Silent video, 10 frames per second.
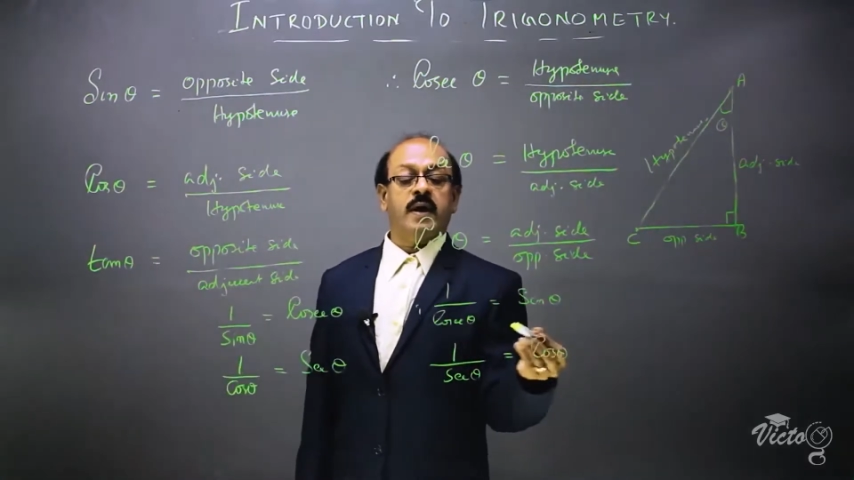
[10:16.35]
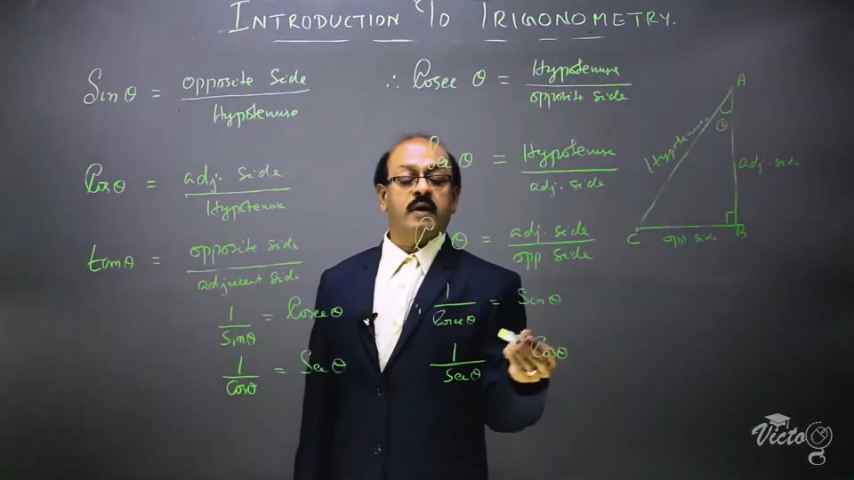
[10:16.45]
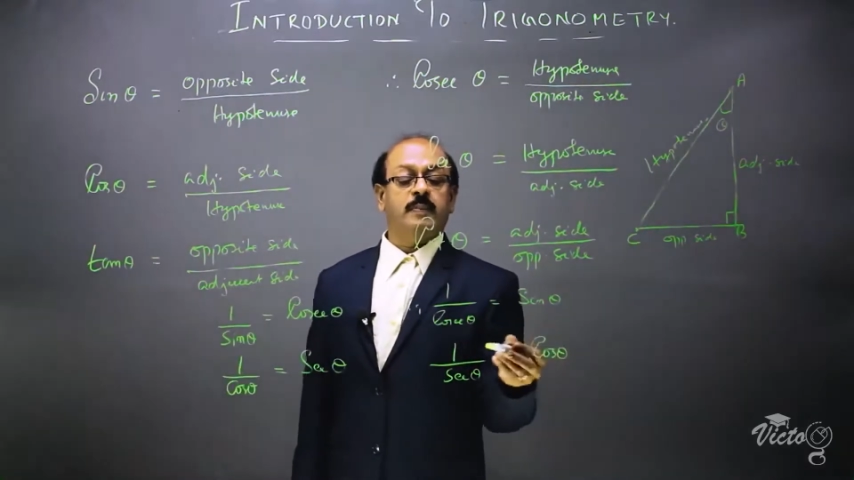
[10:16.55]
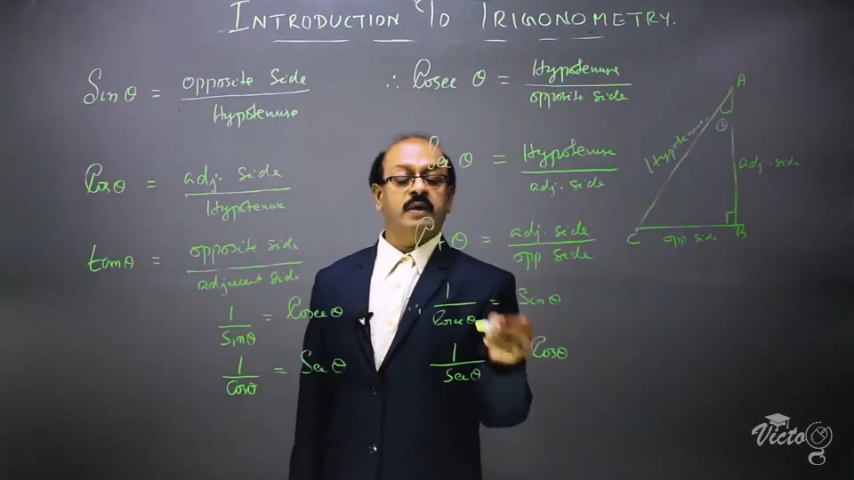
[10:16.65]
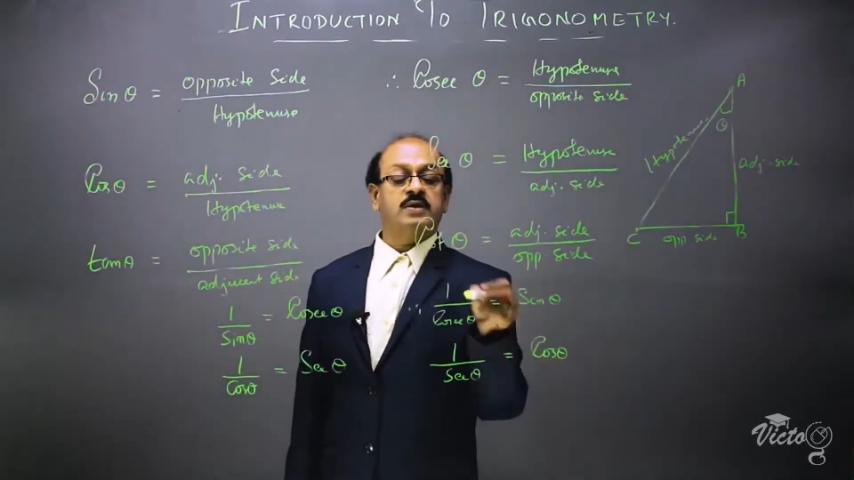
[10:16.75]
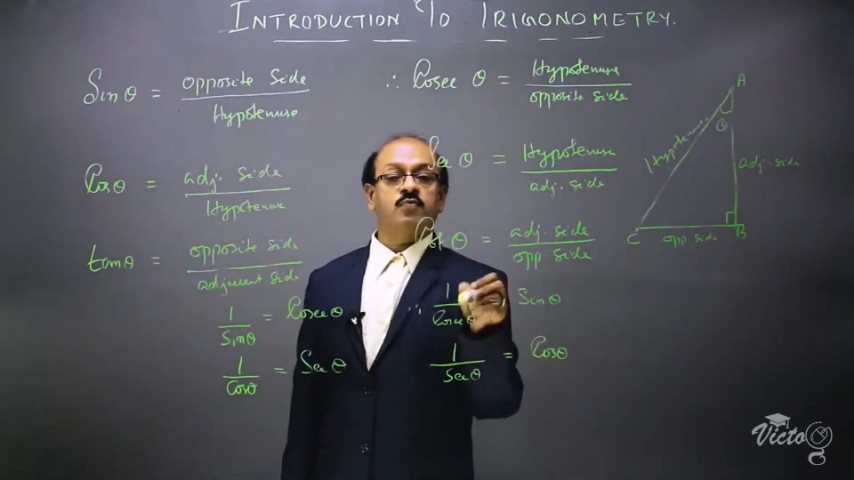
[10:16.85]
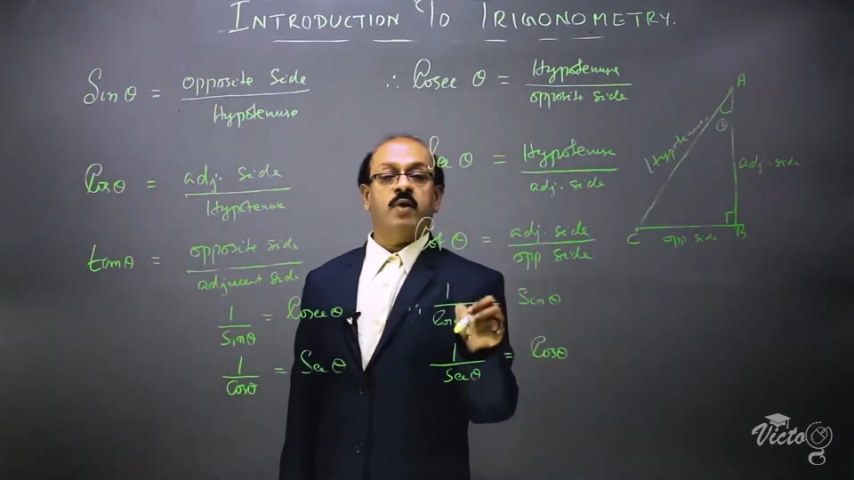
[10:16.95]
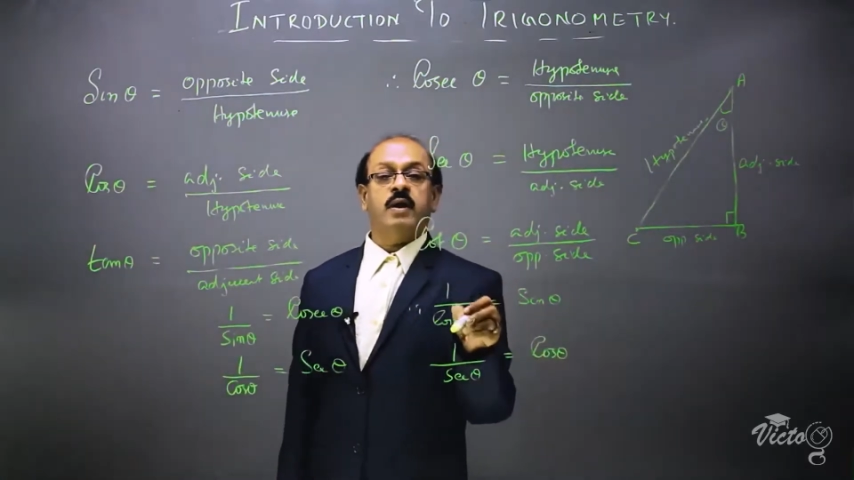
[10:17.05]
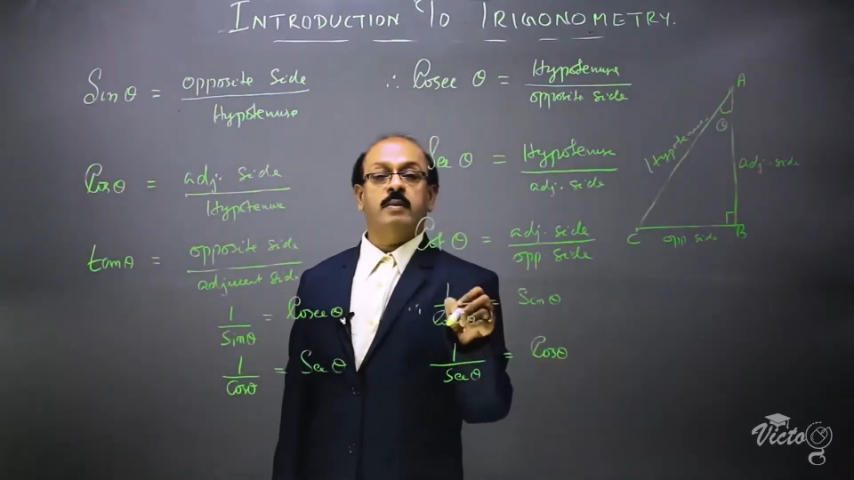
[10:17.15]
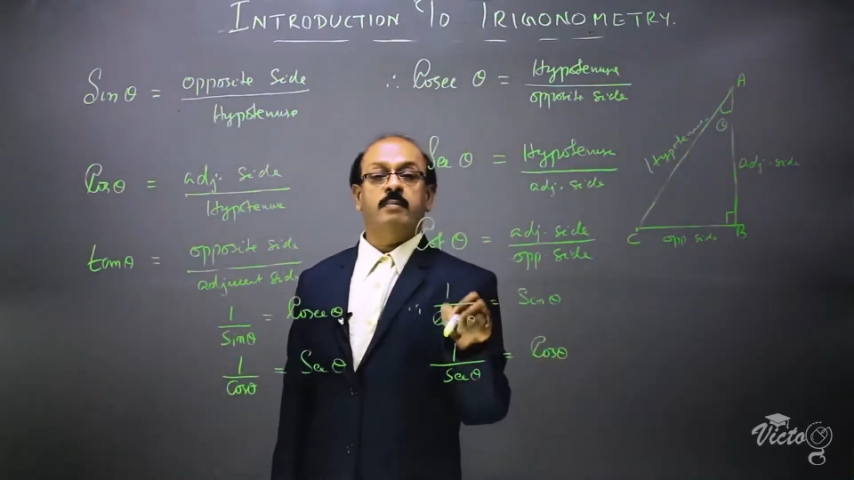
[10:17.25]
That means
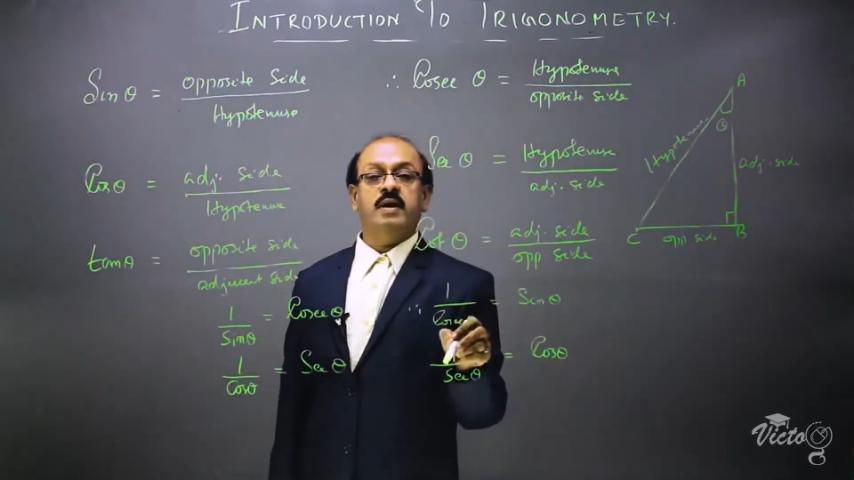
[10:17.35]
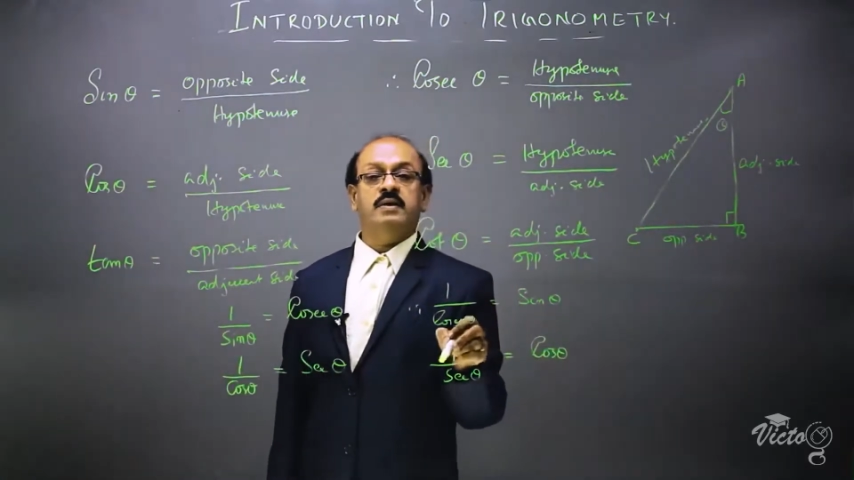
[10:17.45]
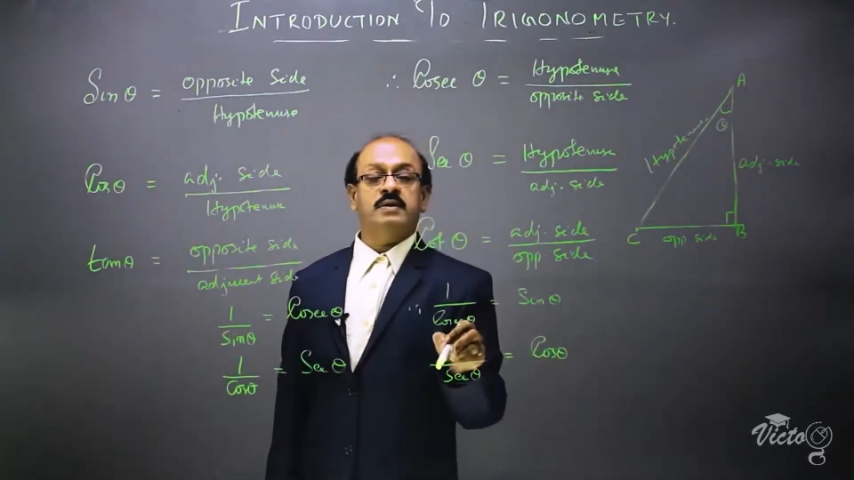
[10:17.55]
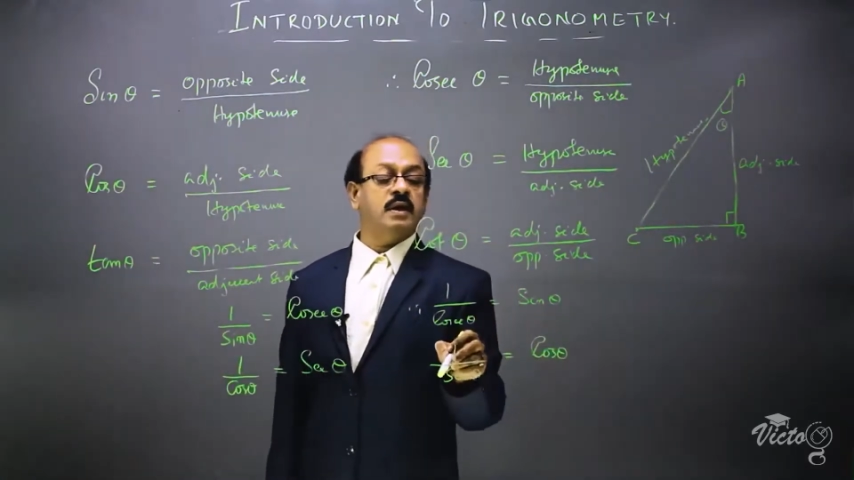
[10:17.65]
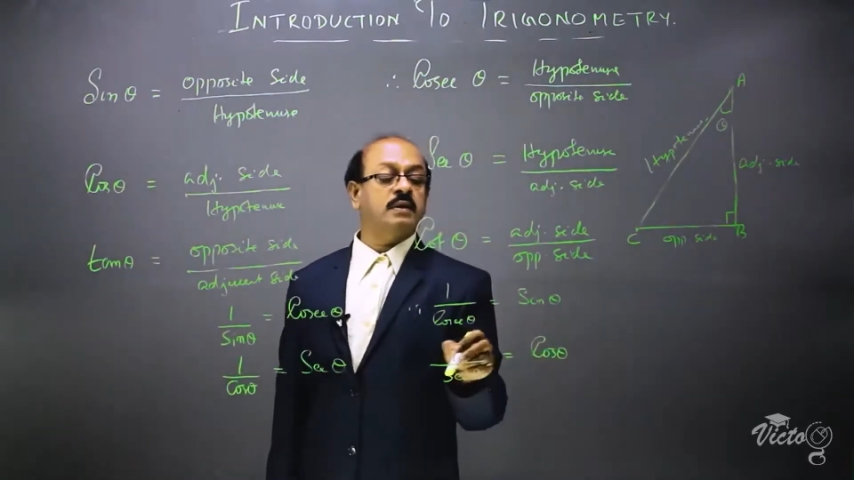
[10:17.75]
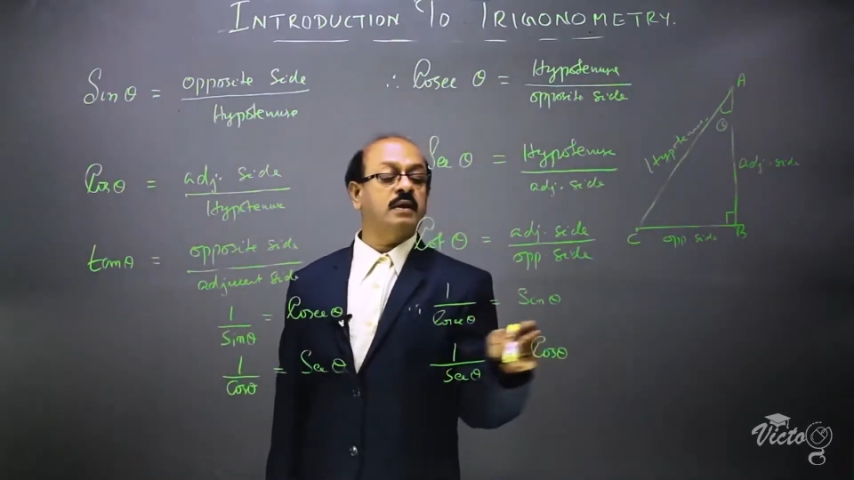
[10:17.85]
1 by sec